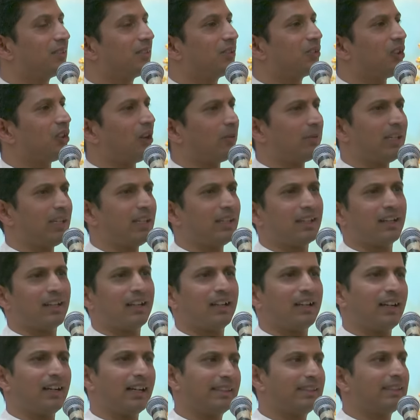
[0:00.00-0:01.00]

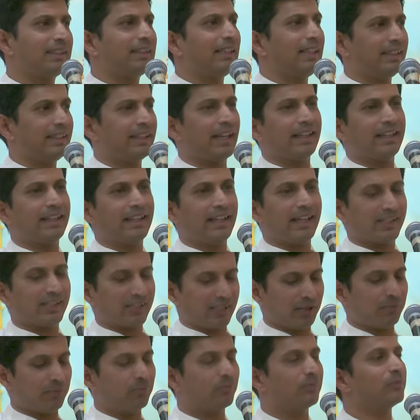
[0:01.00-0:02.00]
Swami, I think,
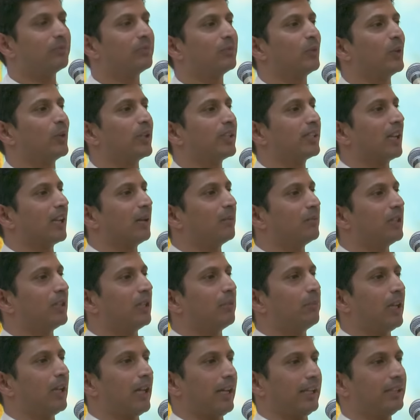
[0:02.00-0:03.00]
engaged him with some
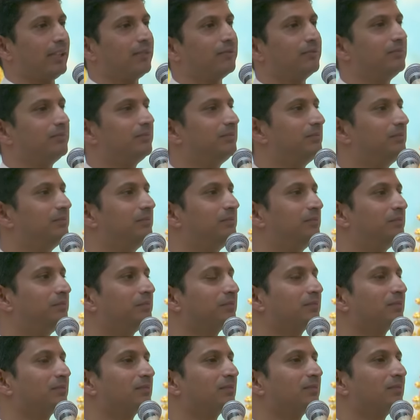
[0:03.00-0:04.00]
reply.
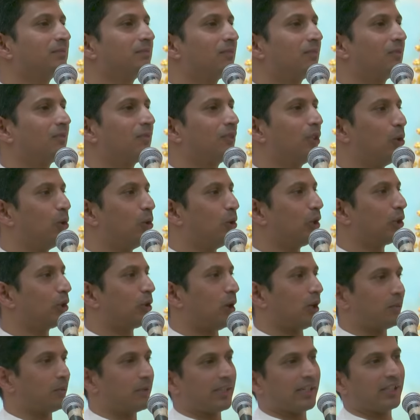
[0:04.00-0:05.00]
The whole
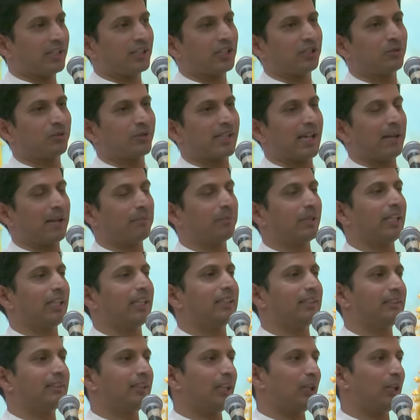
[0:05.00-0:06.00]
conversation was happening in